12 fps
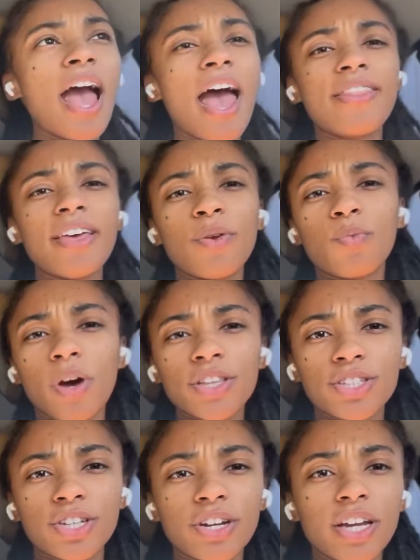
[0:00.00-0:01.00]
And then
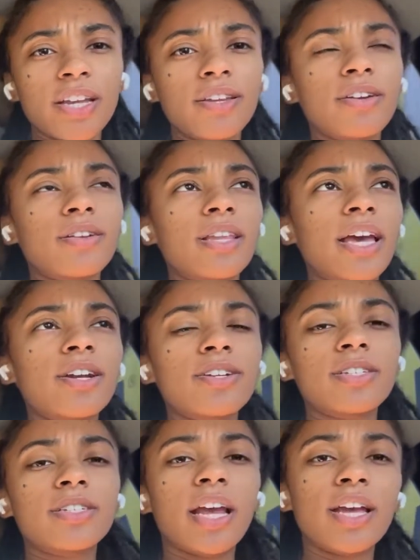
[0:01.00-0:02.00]
once you're in your
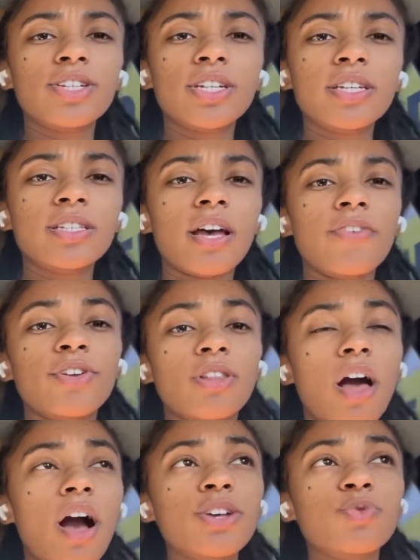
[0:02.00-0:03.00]
later stages of your
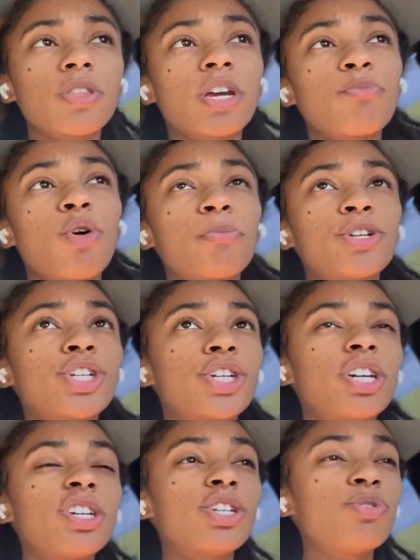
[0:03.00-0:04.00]
locks, when they're more
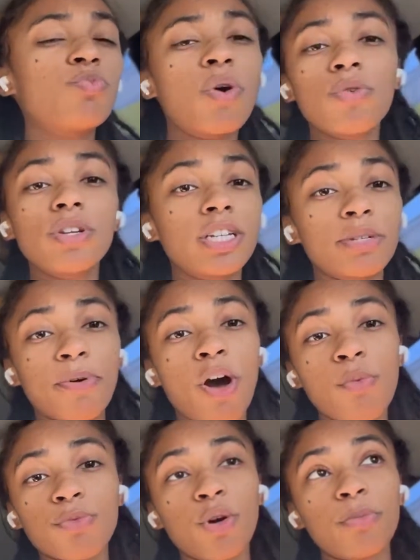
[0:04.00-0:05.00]
mature, you won't need to
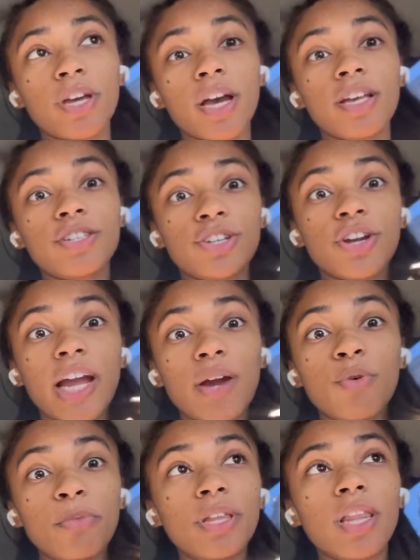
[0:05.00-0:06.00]
palm roll because your
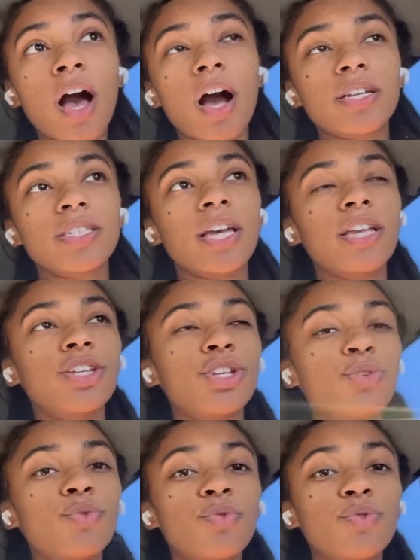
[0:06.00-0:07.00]
hair will be locked
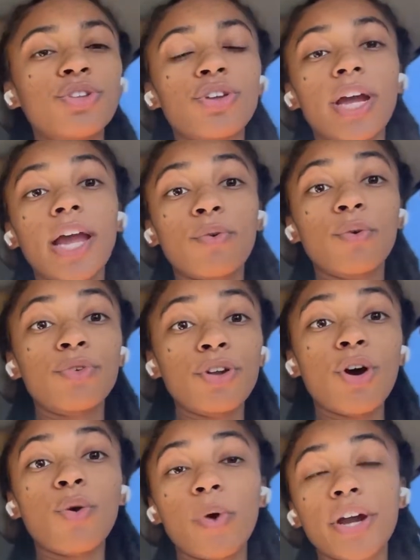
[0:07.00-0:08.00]
and your hair will
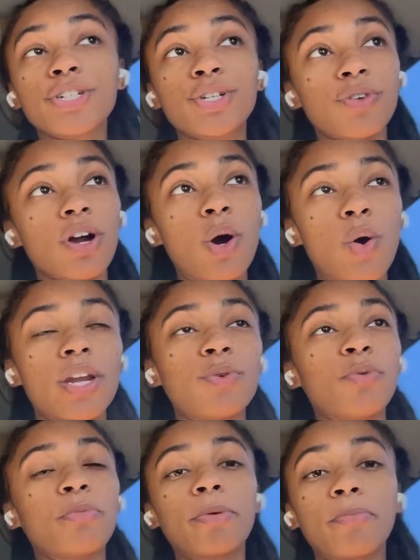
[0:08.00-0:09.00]
know where to grow and
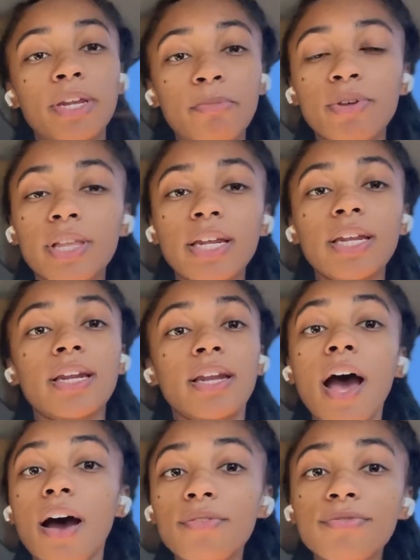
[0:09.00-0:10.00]
it will be manipulated enough.